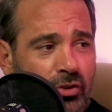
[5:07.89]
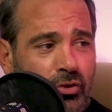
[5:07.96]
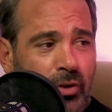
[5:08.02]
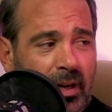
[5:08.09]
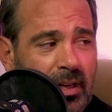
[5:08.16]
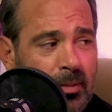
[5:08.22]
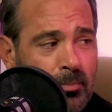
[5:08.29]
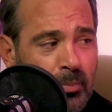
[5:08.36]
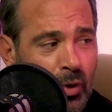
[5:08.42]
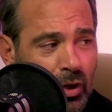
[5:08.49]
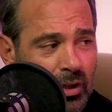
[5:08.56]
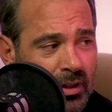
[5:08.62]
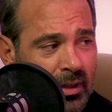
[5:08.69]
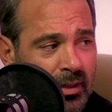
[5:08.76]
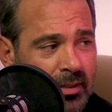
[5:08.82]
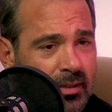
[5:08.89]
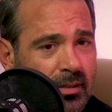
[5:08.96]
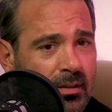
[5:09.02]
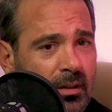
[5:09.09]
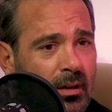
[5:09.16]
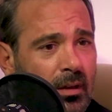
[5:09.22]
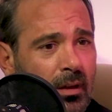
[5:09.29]
training
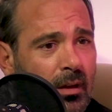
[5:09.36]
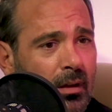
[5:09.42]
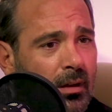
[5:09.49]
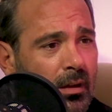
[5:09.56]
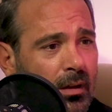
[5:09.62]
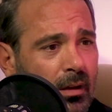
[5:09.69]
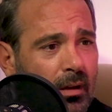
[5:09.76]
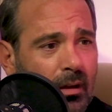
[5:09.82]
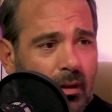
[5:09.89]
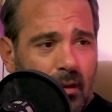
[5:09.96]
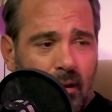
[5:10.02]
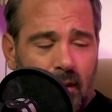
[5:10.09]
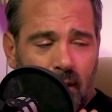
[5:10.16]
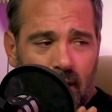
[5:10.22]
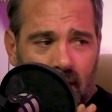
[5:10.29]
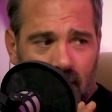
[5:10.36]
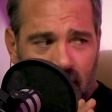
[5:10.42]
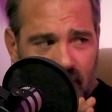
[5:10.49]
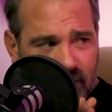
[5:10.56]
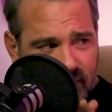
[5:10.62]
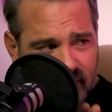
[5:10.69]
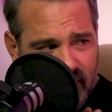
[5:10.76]
booklets.
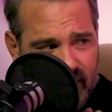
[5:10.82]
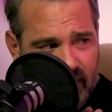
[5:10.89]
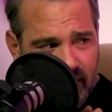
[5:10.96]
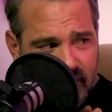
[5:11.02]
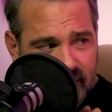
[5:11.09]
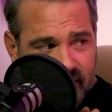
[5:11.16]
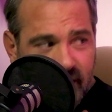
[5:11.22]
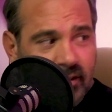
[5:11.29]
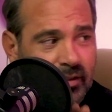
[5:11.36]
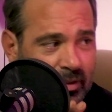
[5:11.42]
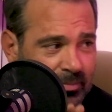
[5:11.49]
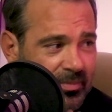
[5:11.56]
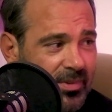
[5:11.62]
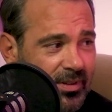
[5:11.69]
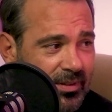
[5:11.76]
There's a system.